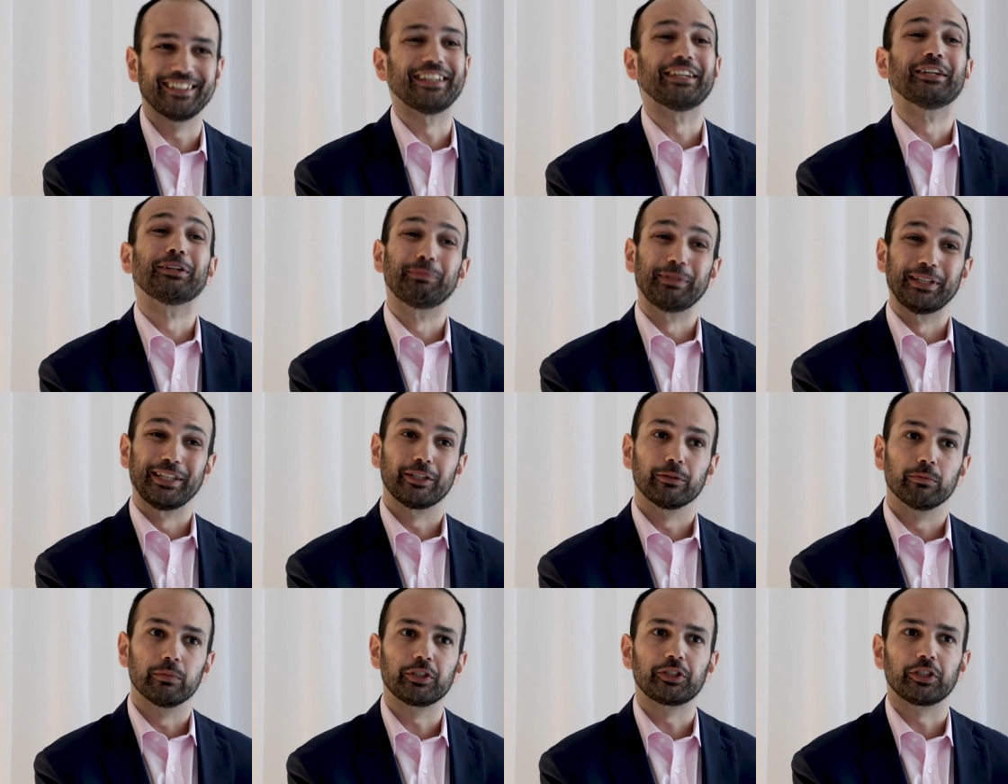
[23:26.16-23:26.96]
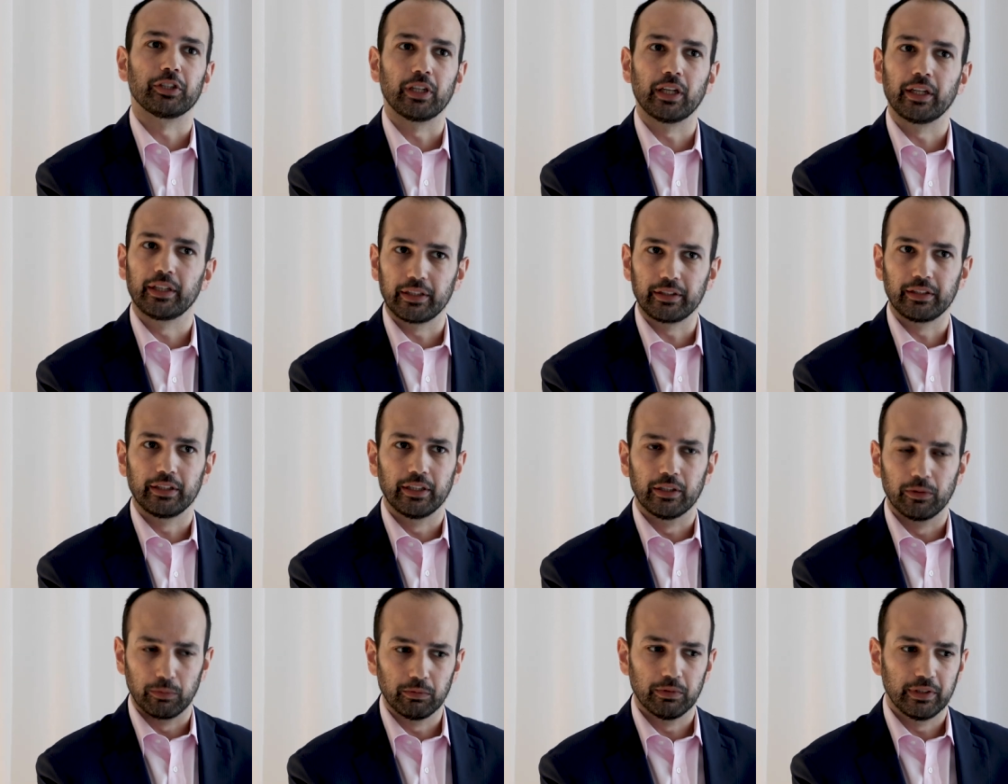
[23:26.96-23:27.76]
the European Commission, and
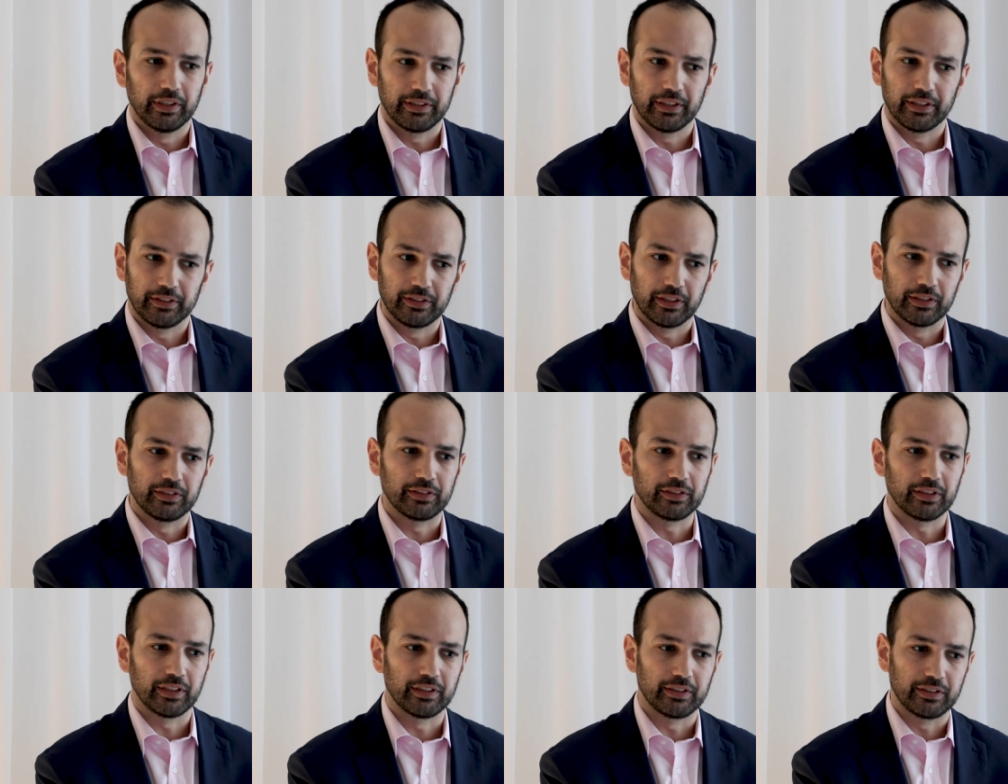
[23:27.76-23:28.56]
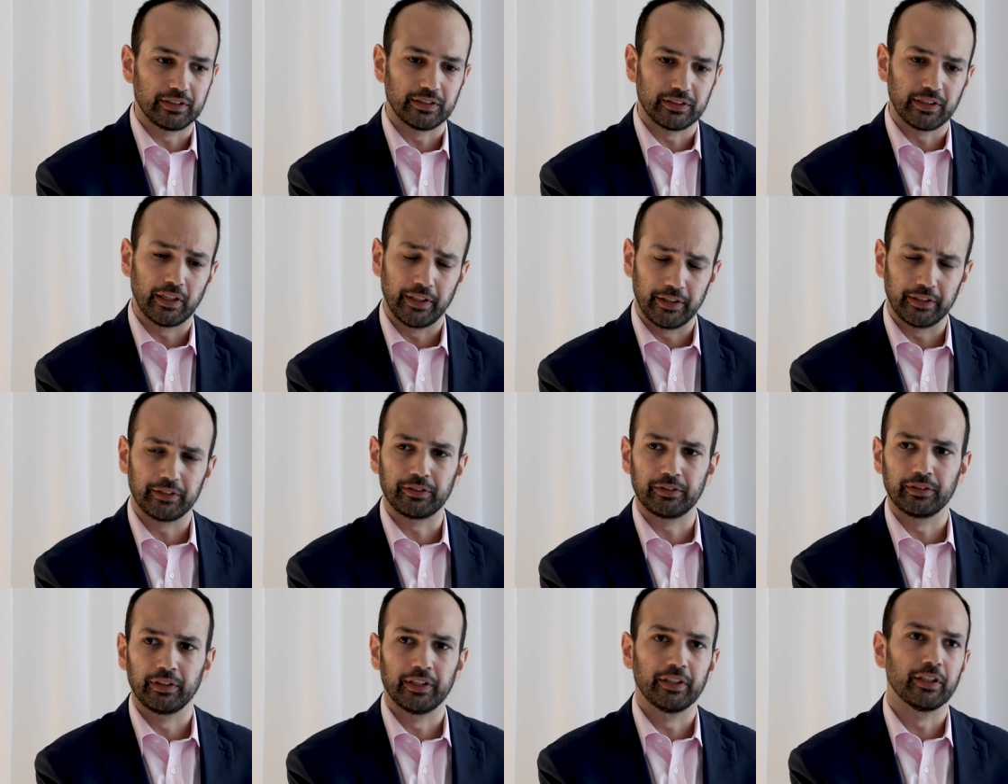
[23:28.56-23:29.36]
you know it, it's it's it
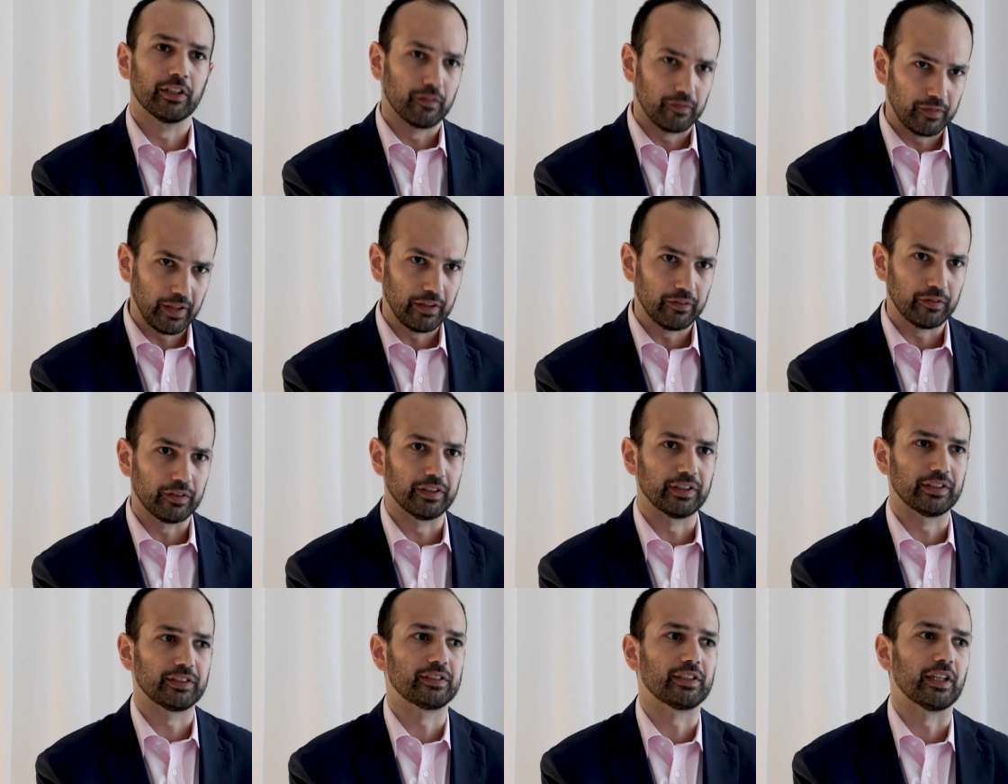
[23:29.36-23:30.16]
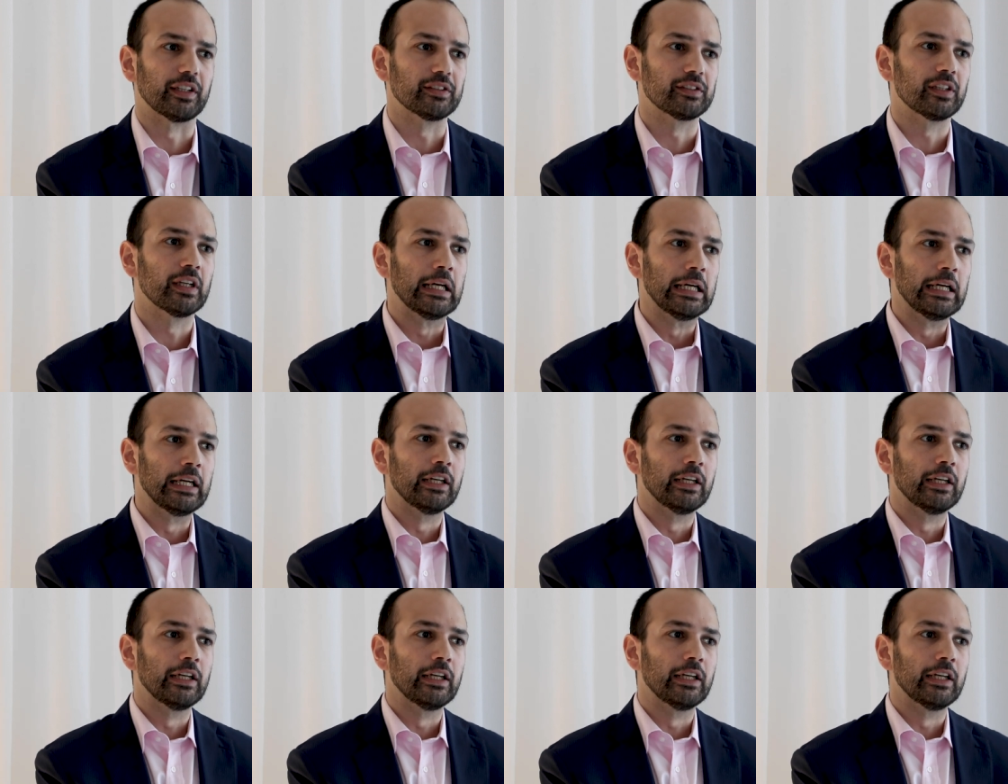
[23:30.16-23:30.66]
decided in our favor in this sense